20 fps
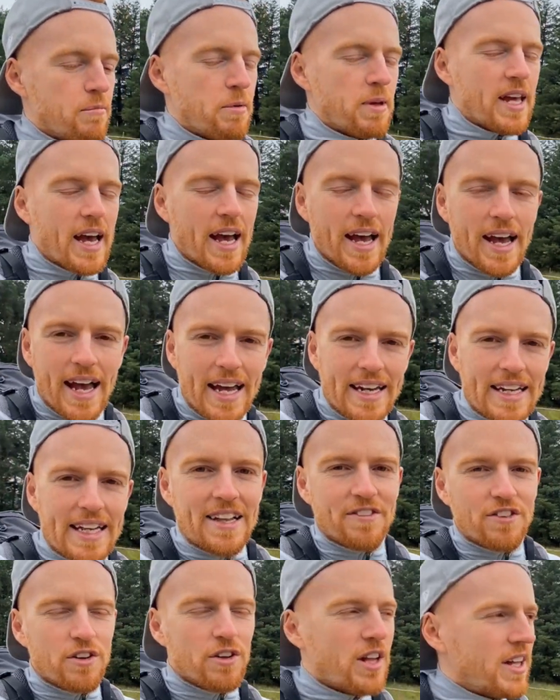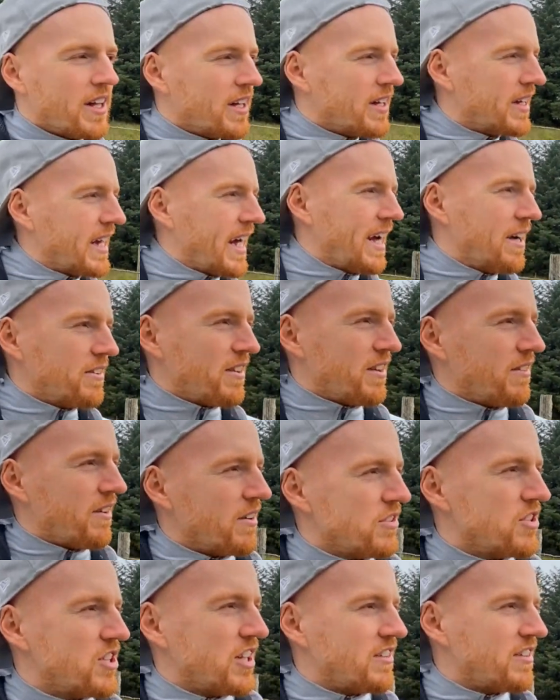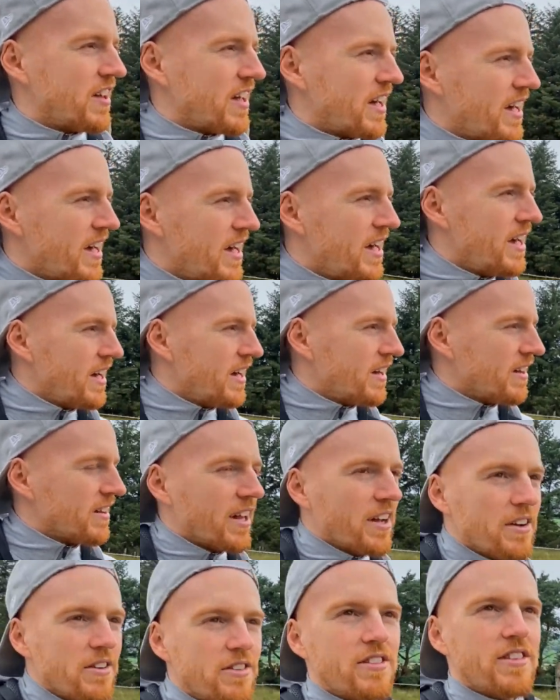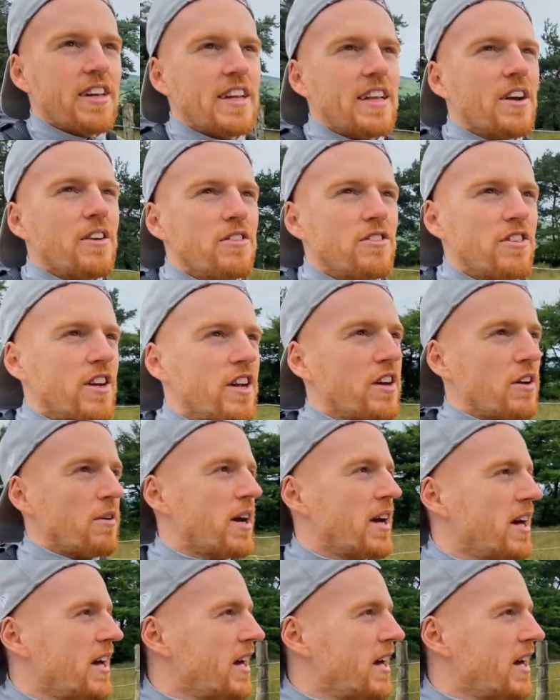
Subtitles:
But yeah, any level, get out to the Roaches. Loads to see, loads to do.